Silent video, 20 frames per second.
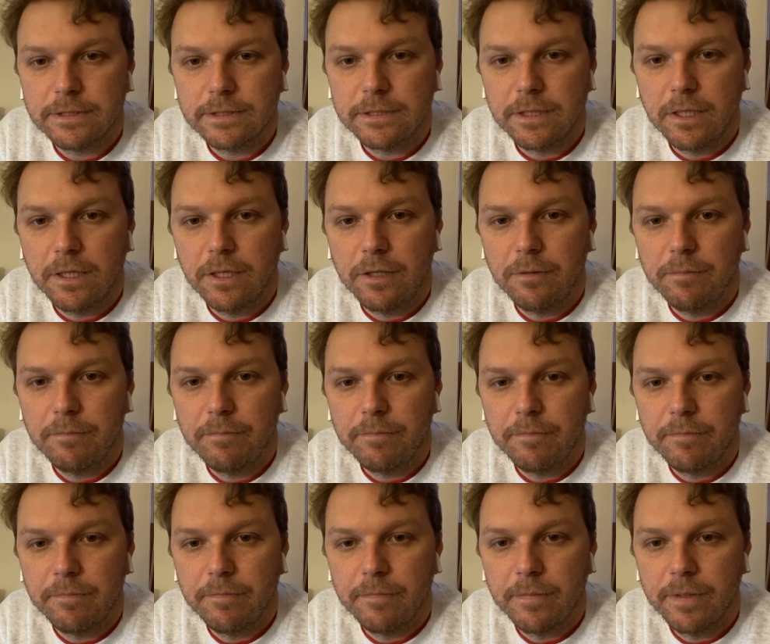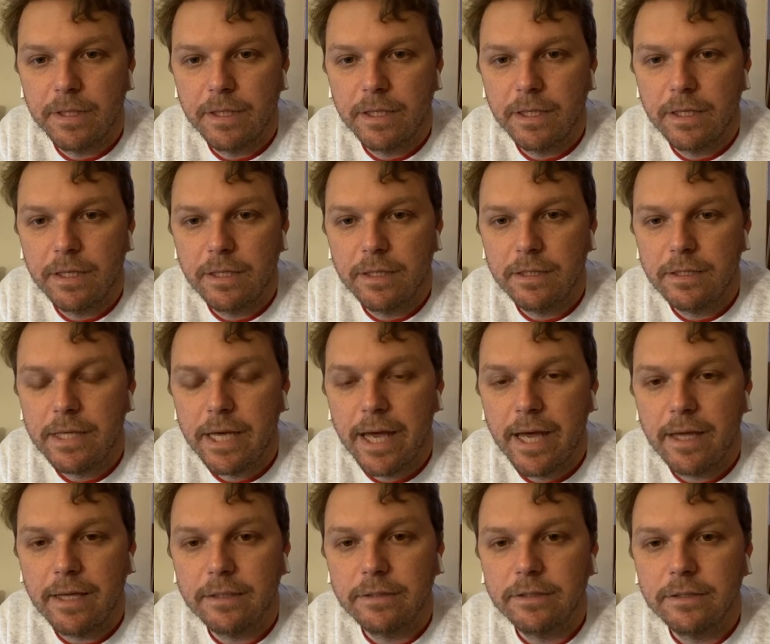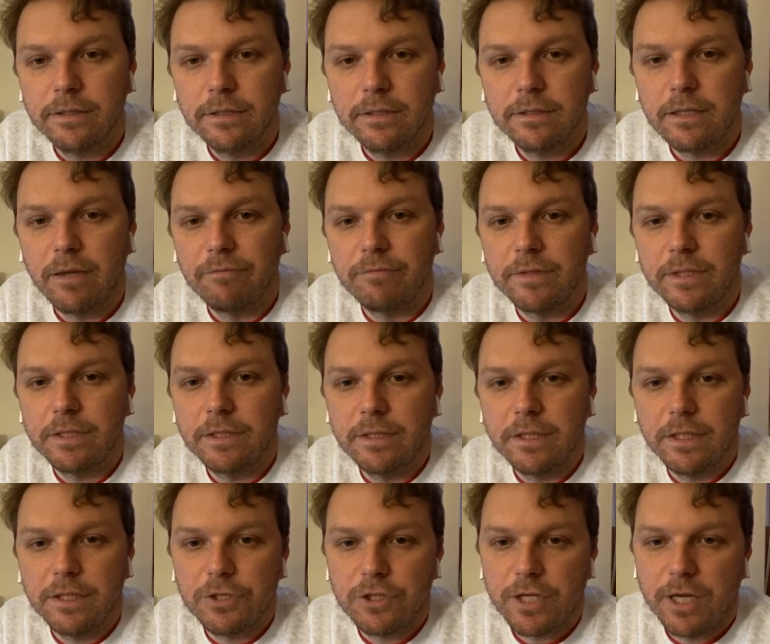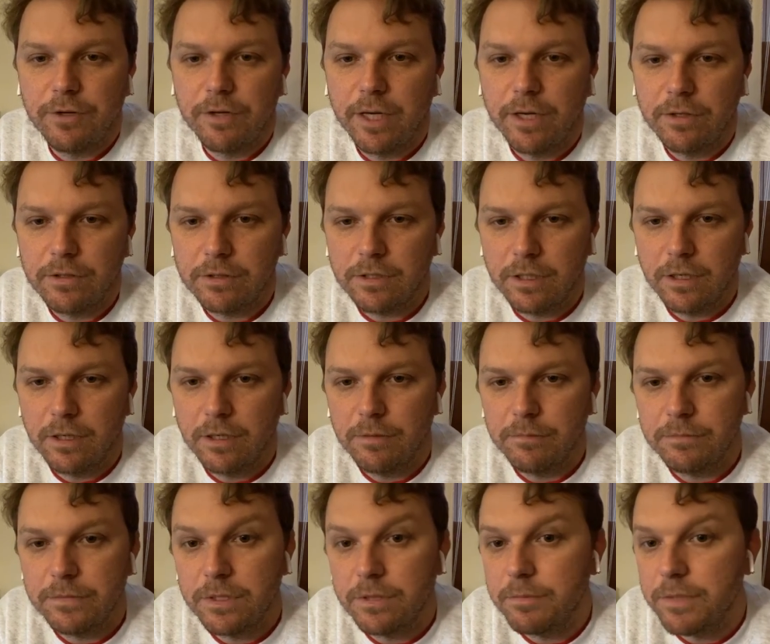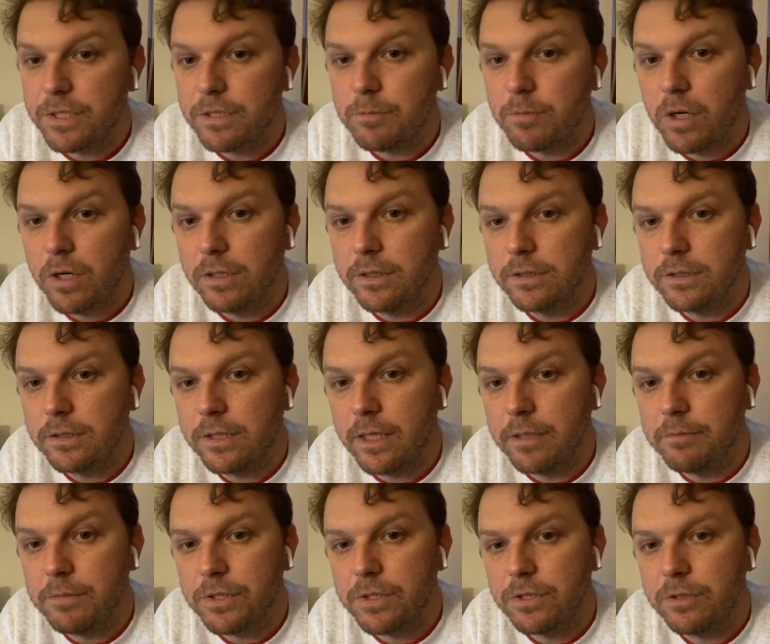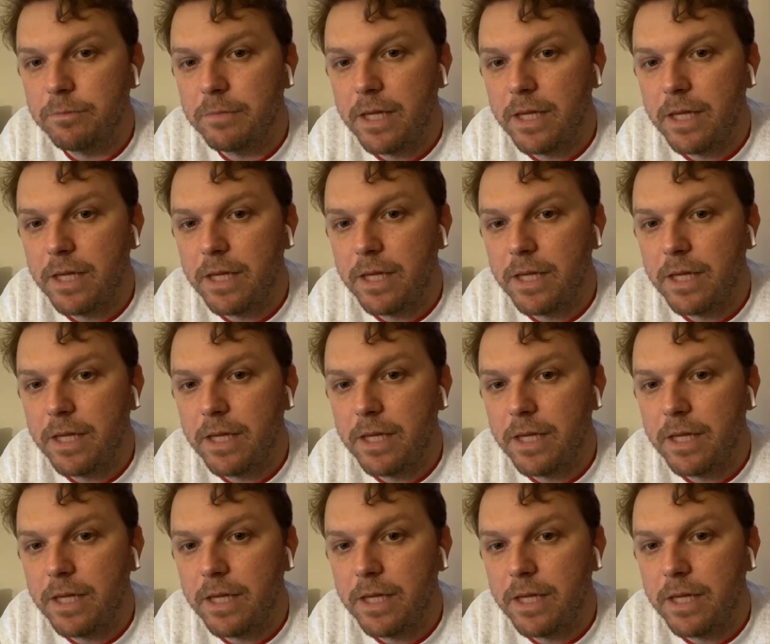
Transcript: and definitely a shout out to Miss Martin and Mr.